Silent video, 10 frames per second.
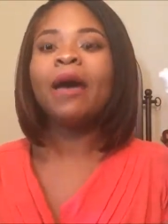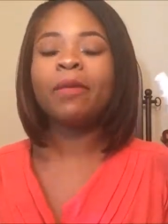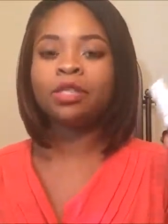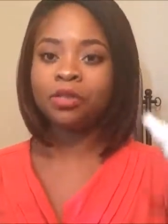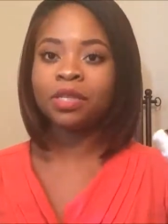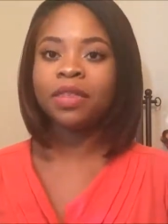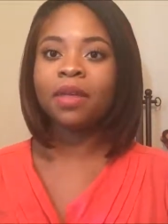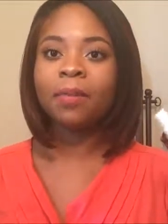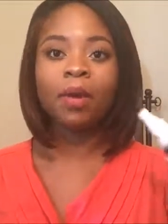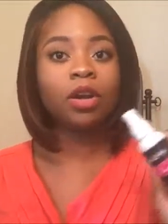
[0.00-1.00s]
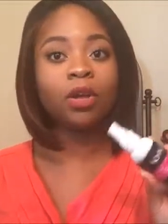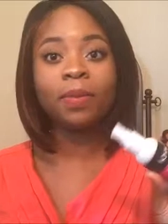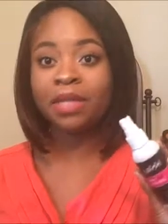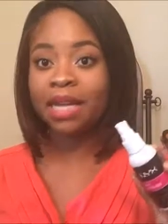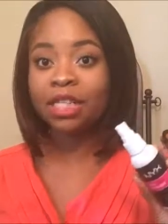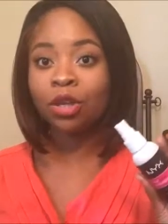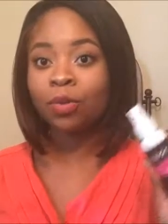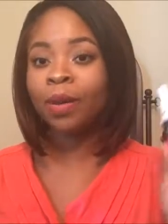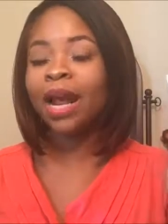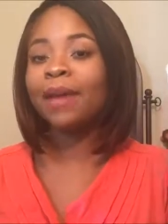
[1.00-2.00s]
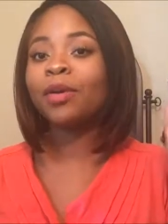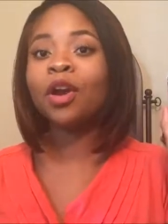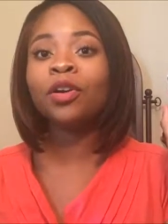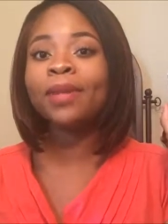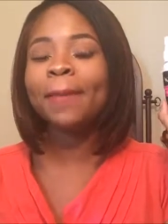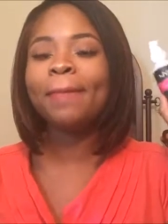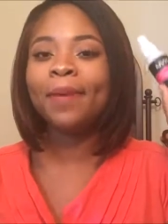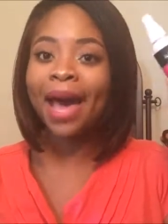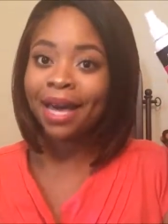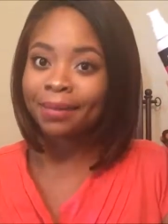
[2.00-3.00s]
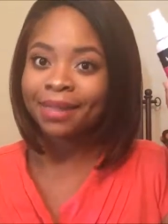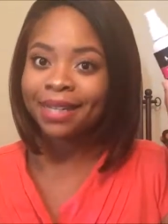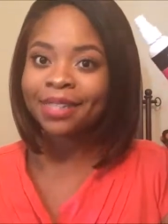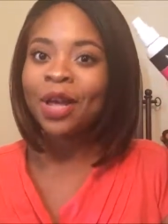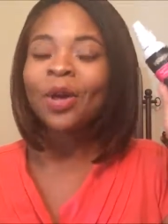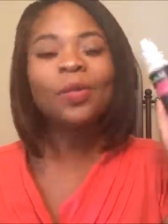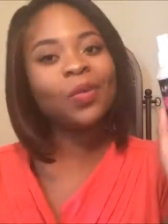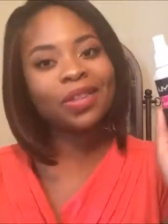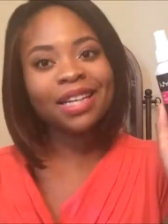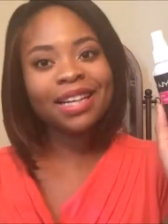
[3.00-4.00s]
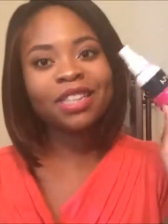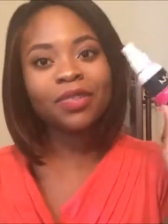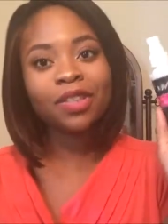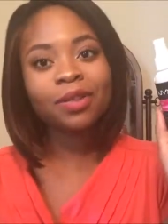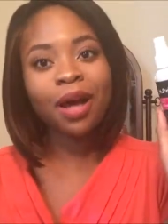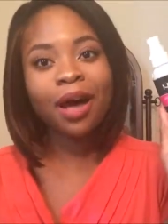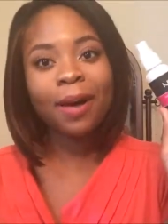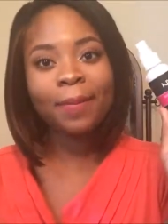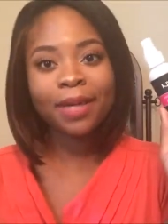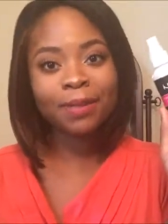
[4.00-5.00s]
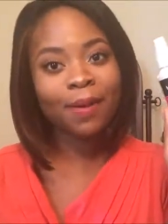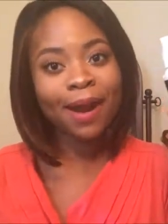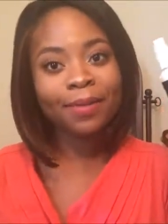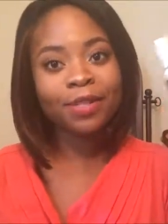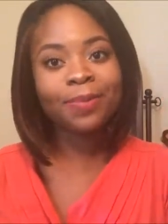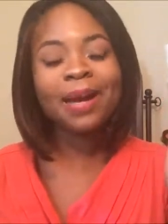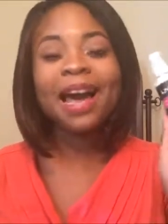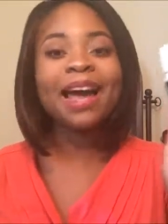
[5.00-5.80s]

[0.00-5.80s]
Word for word: I was using the Mario Badescu, but I am currently back obsessed with the NYX First uh, Base Primer Spray.